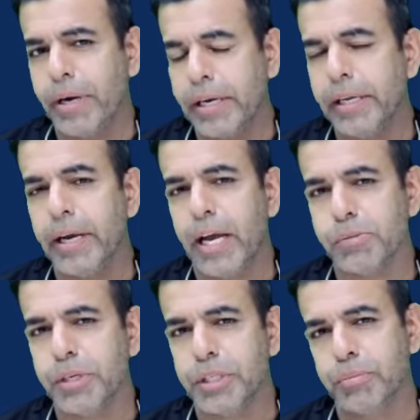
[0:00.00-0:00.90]
bacteria has
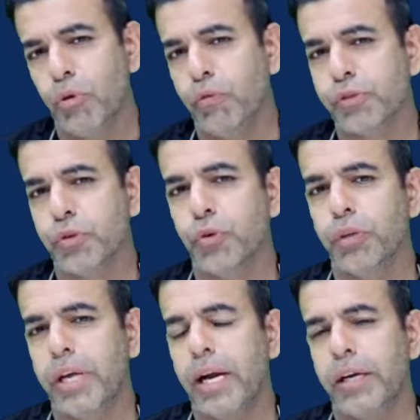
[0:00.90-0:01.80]
been removed so
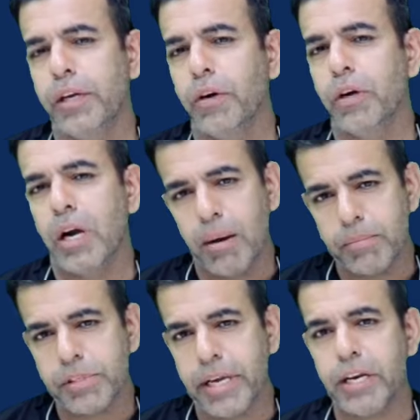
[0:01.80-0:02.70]
that your
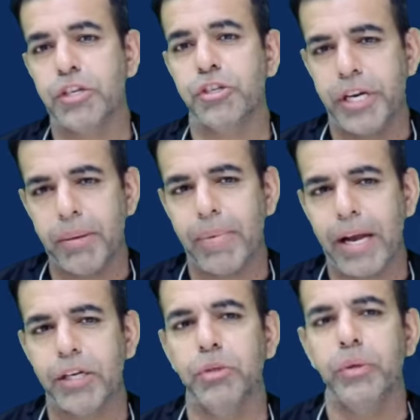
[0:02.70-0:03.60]
gums can shrink
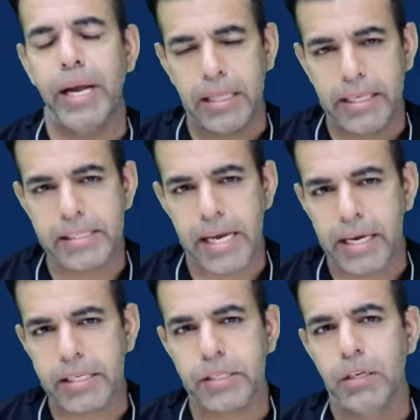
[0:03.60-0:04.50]
back to healthy
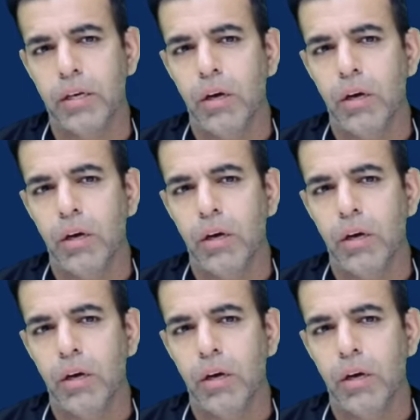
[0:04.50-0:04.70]
size.